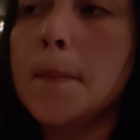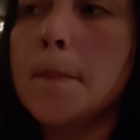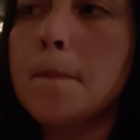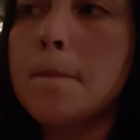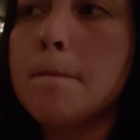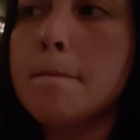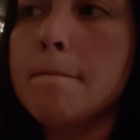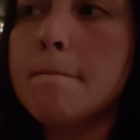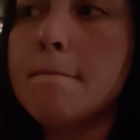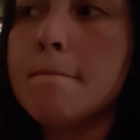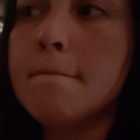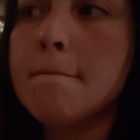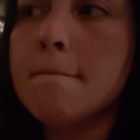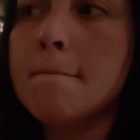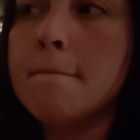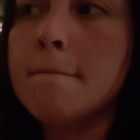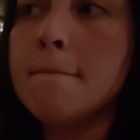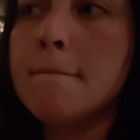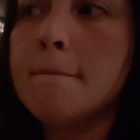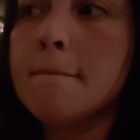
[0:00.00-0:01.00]

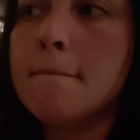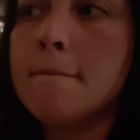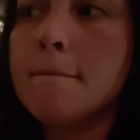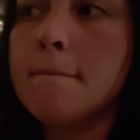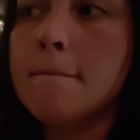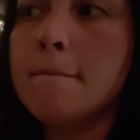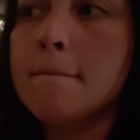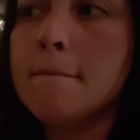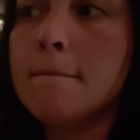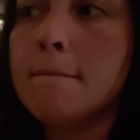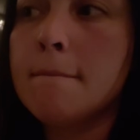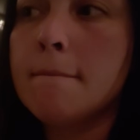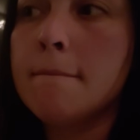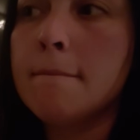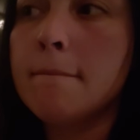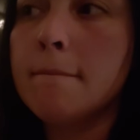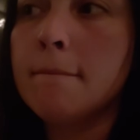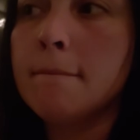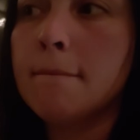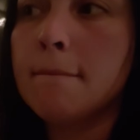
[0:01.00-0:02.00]

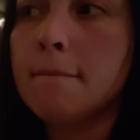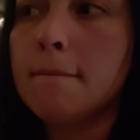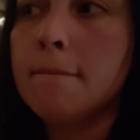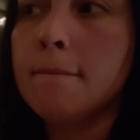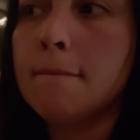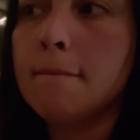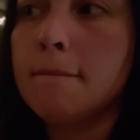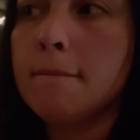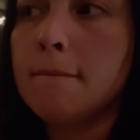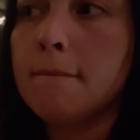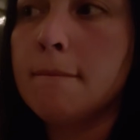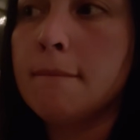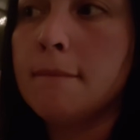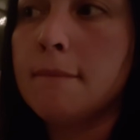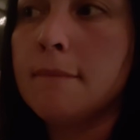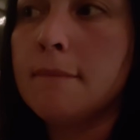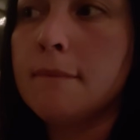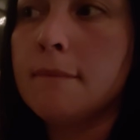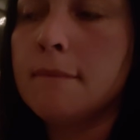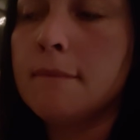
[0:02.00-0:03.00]

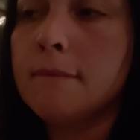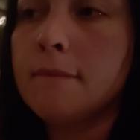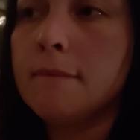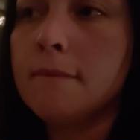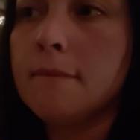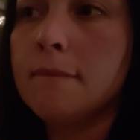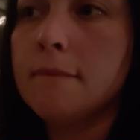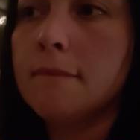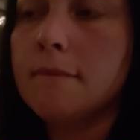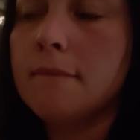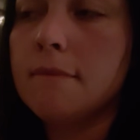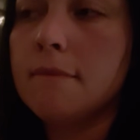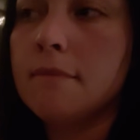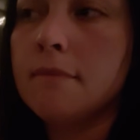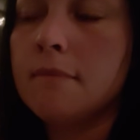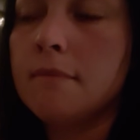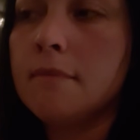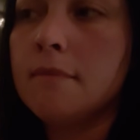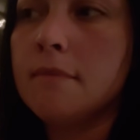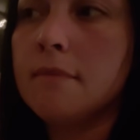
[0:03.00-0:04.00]

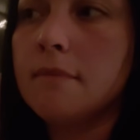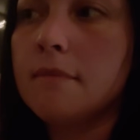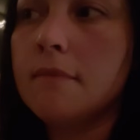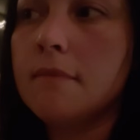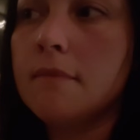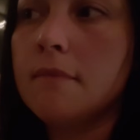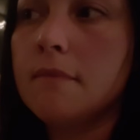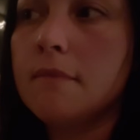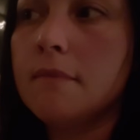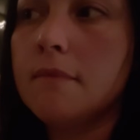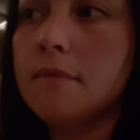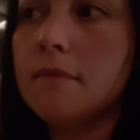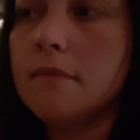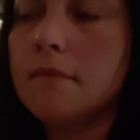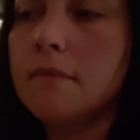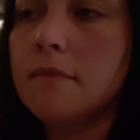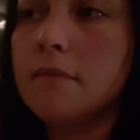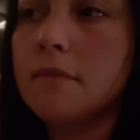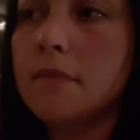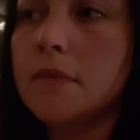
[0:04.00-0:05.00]

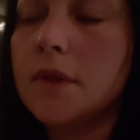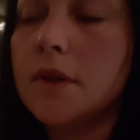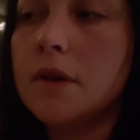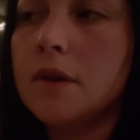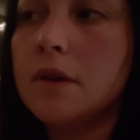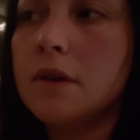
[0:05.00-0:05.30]
Nothing is said.